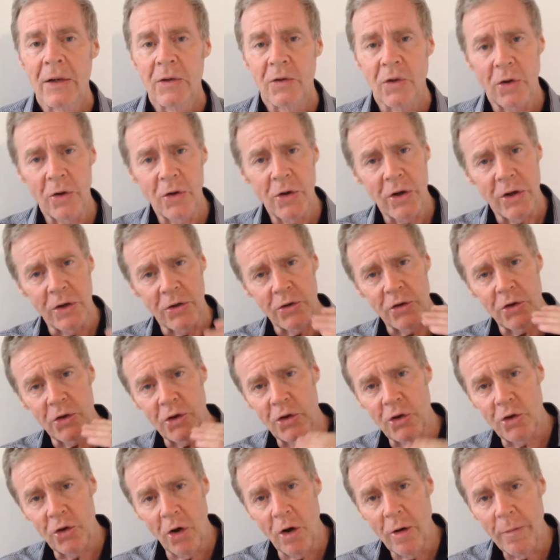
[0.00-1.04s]
So you could
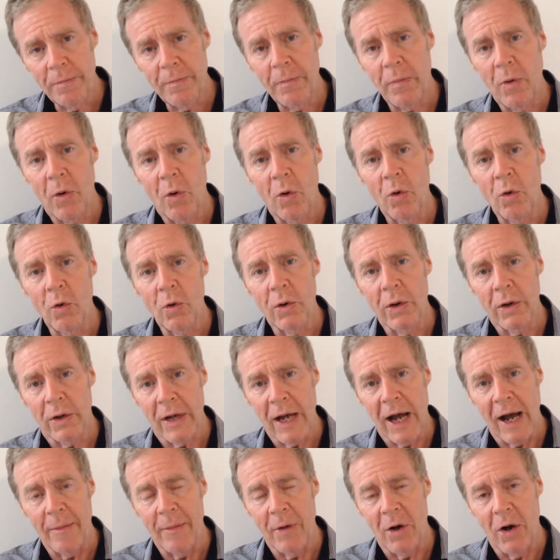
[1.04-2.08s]
stop all the
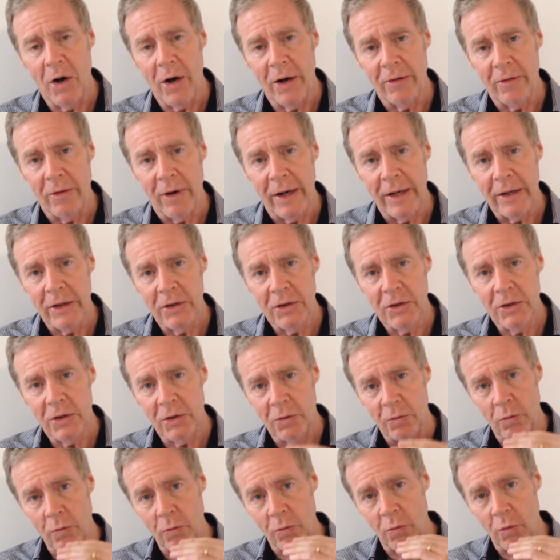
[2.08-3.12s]

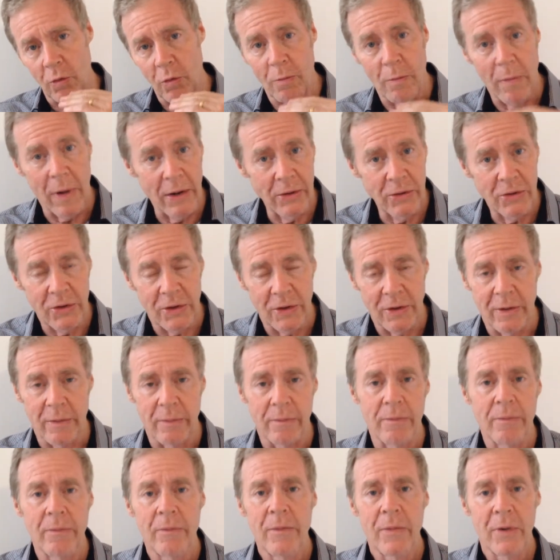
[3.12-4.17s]
carbohydrates, or most of
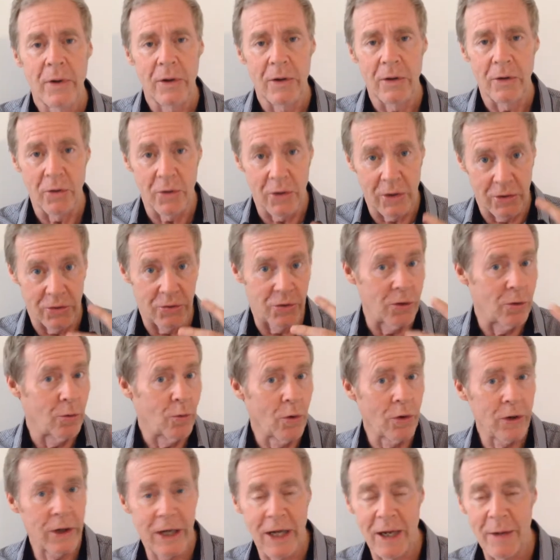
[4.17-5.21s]
them. You still
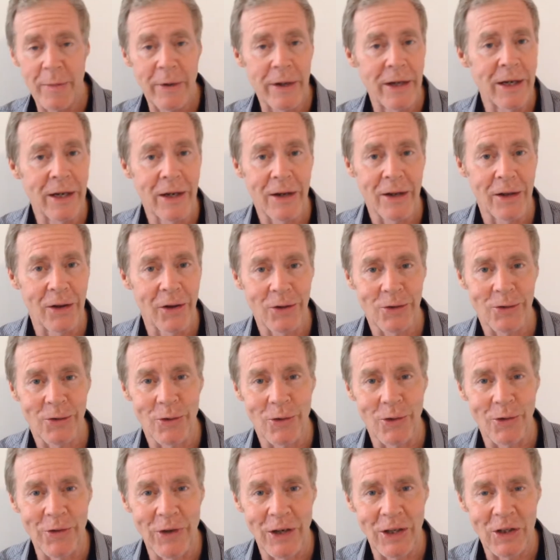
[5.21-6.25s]
want to keep eating lots
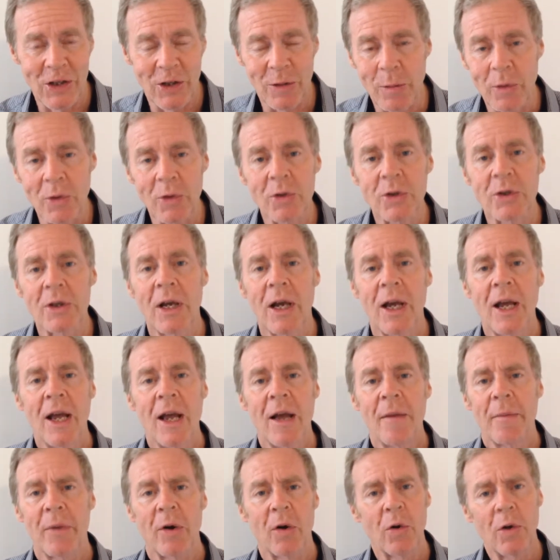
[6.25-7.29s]
of good vegetables,
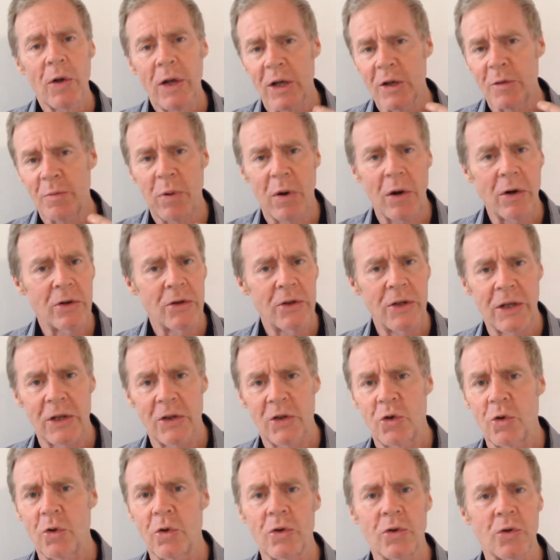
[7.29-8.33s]
but all those
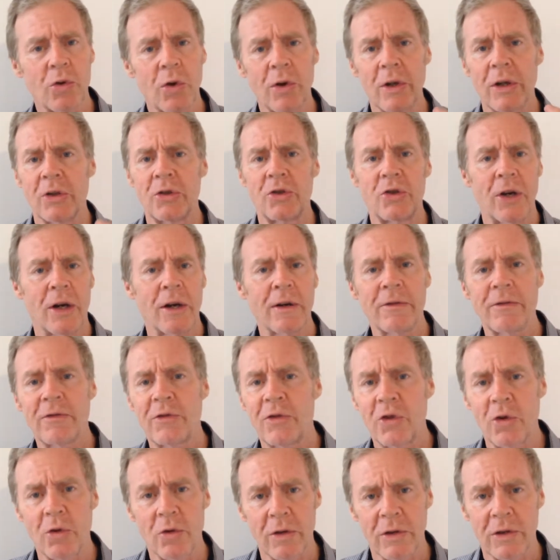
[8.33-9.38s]
processed sugars, all those junk
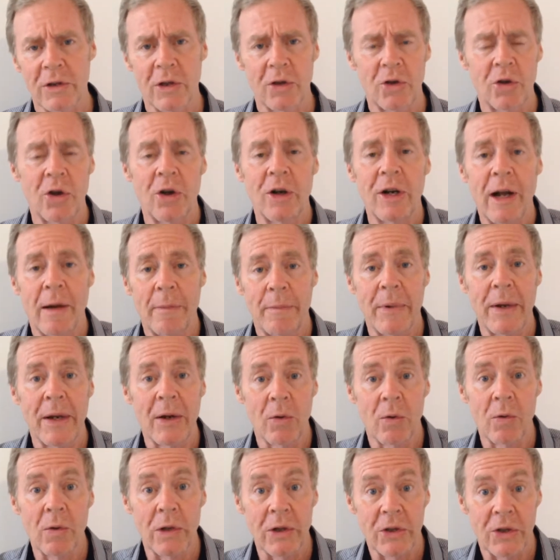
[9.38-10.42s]
sugars that turn up in
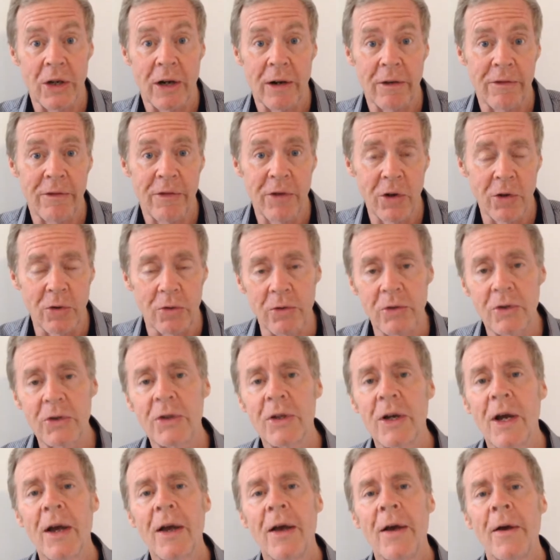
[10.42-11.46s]
all the junk
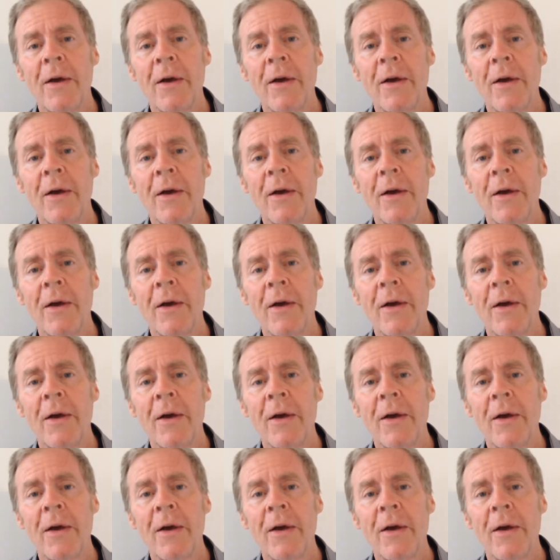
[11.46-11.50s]
foods,